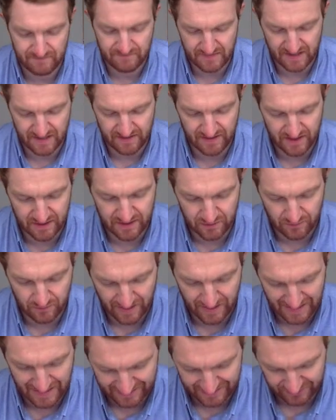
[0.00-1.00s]
and then you
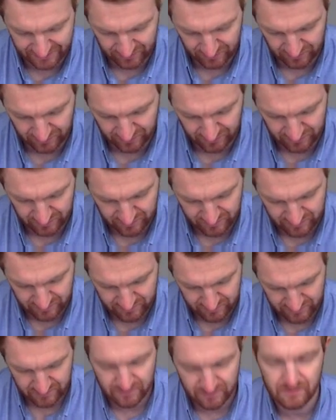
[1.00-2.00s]
add on
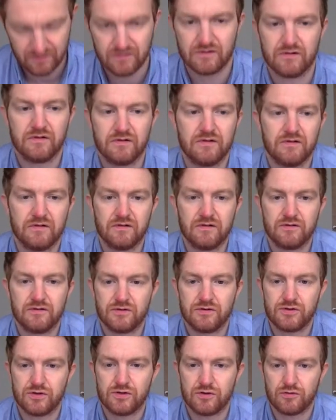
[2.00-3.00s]

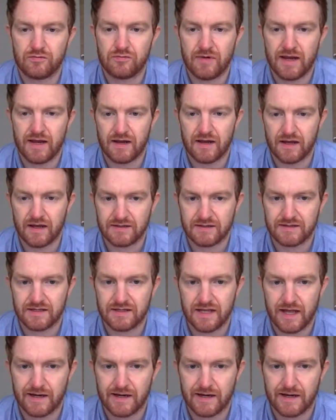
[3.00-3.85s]
two radii to the end.